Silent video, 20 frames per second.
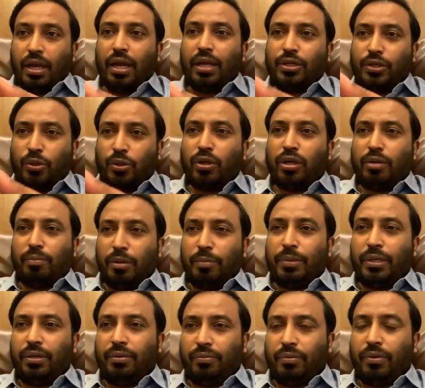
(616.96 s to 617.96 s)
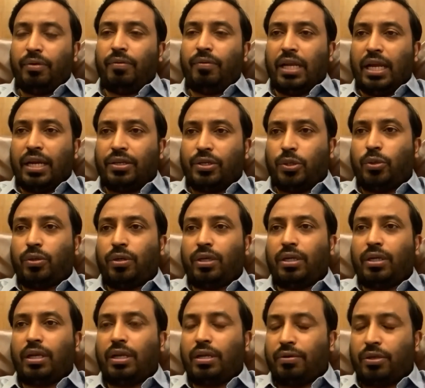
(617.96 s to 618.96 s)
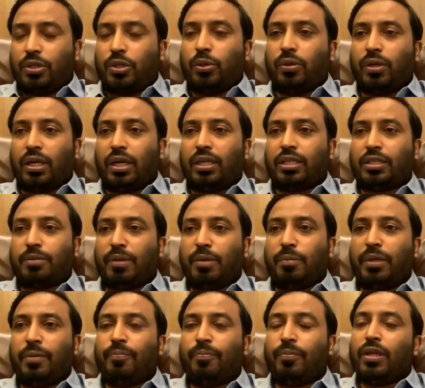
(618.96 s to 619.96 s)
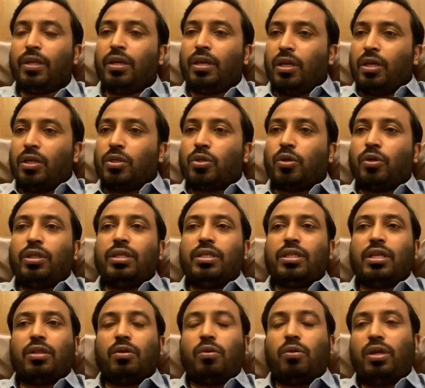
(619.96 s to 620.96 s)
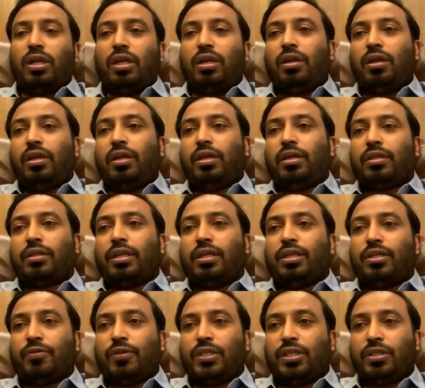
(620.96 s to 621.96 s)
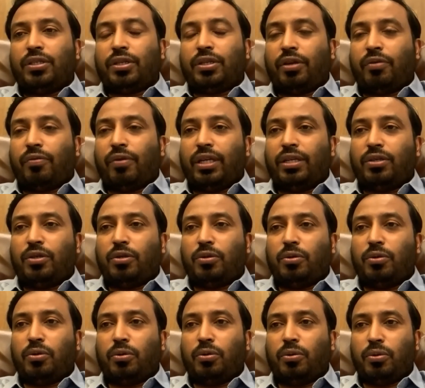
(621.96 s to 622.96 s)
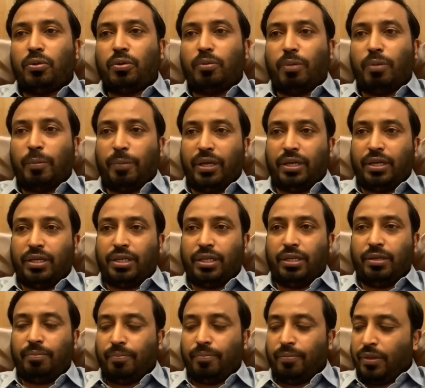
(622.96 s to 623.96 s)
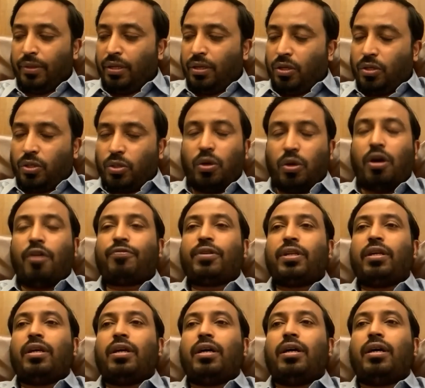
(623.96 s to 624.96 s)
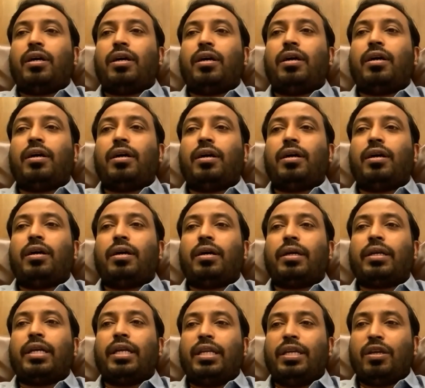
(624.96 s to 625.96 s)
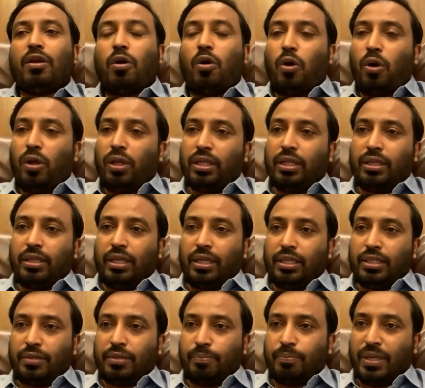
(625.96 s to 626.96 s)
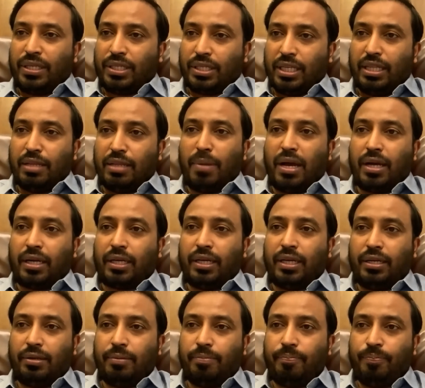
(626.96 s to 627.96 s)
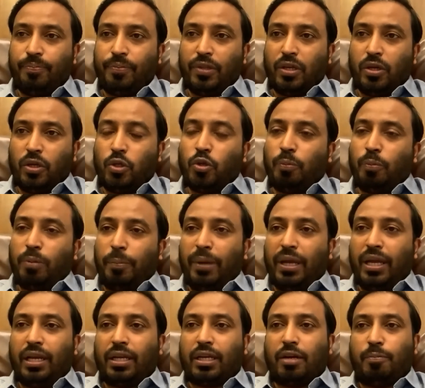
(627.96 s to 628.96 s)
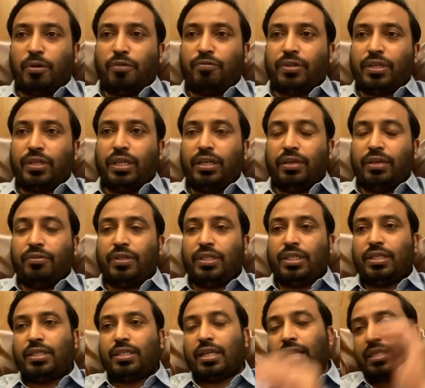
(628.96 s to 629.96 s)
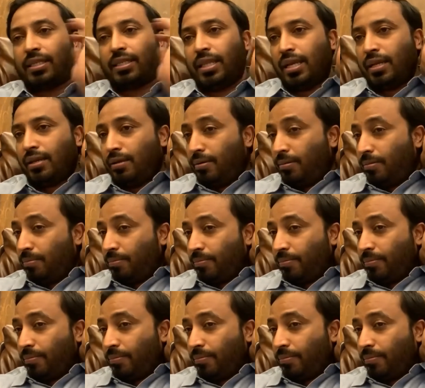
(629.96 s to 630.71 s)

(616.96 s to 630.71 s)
and sugar. Maybe we will add sugar or sugarless maybe. So these are the only things which is required to prepare a tea. So after getting all the things best in the market, to prepare a cup of tea which is less than